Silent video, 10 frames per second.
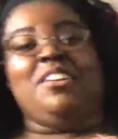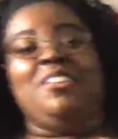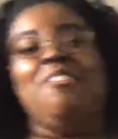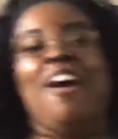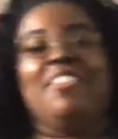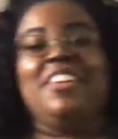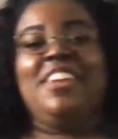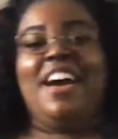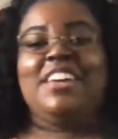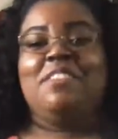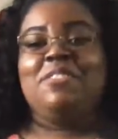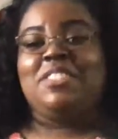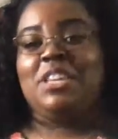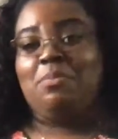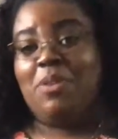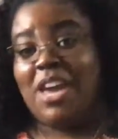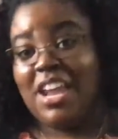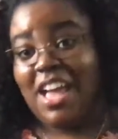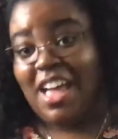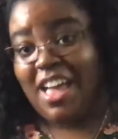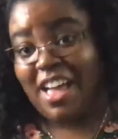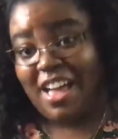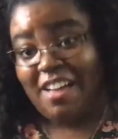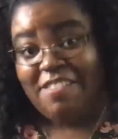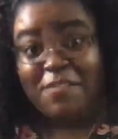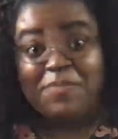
you are the lucky recipient of